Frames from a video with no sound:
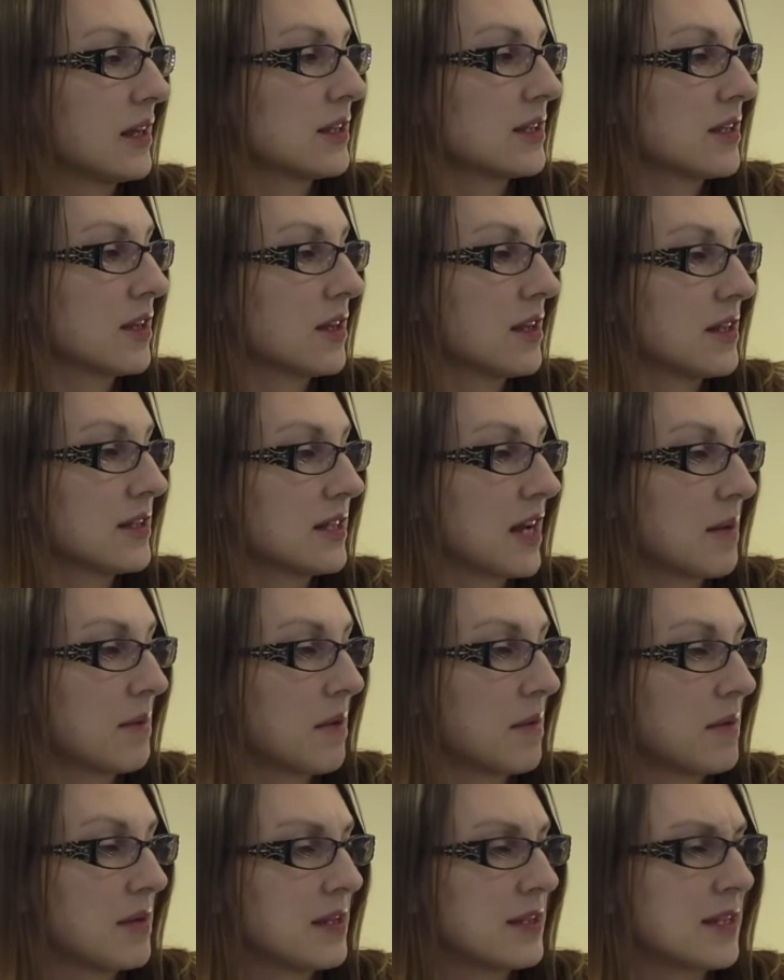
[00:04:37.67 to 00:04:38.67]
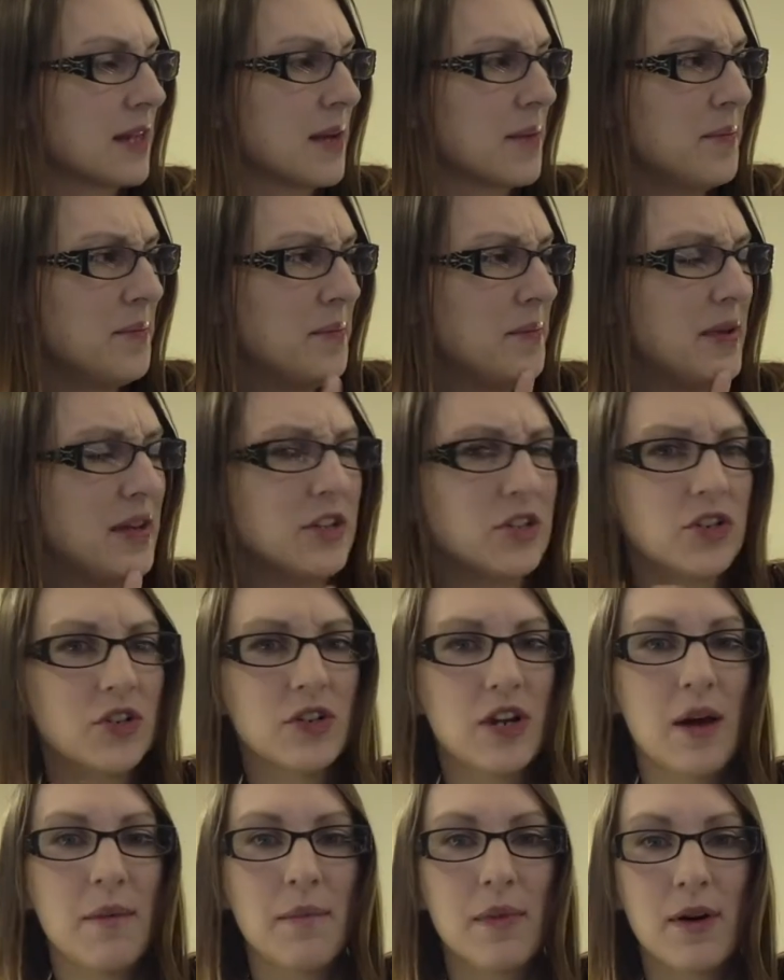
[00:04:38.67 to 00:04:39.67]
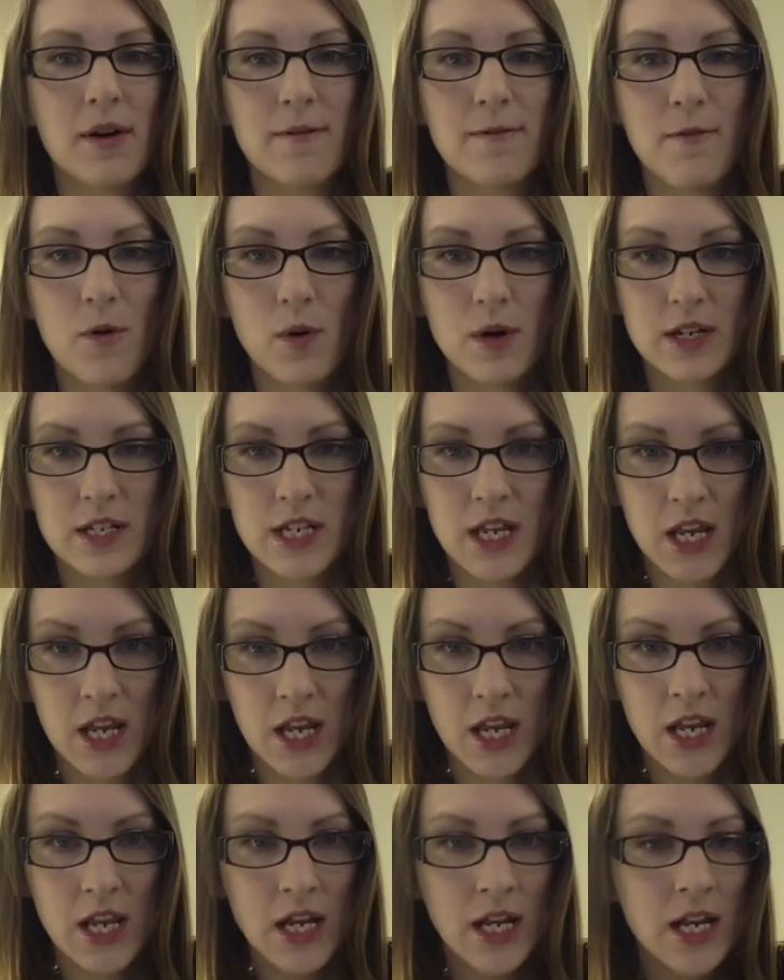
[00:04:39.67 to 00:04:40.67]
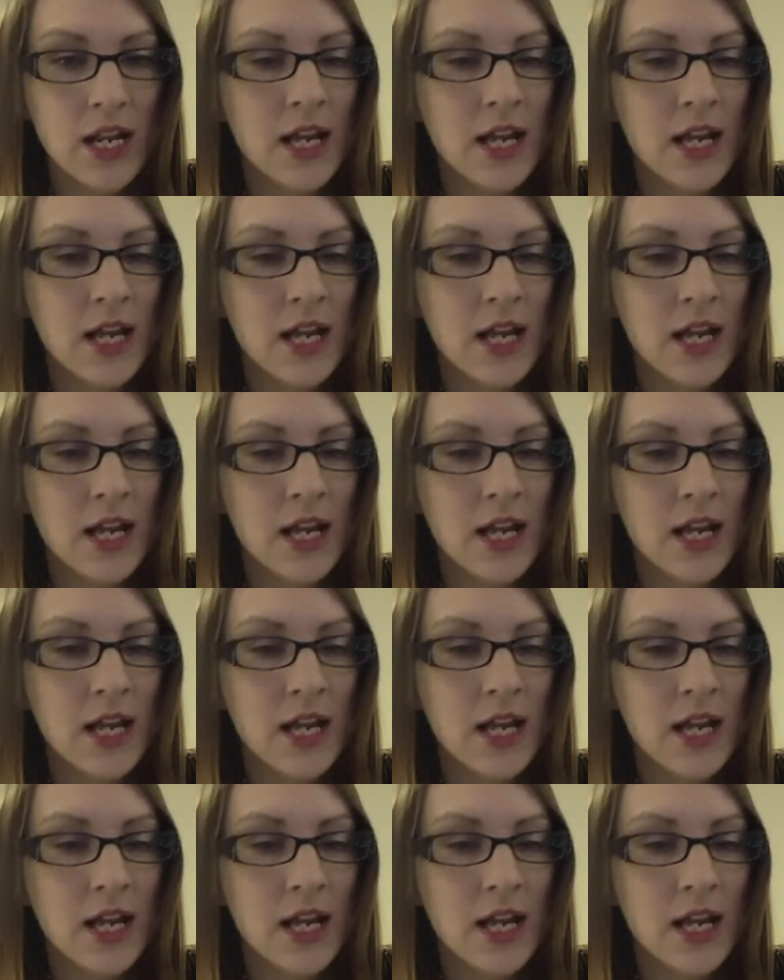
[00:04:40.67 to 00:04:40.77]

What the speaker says: And so this time I'm going to say, is your number 14?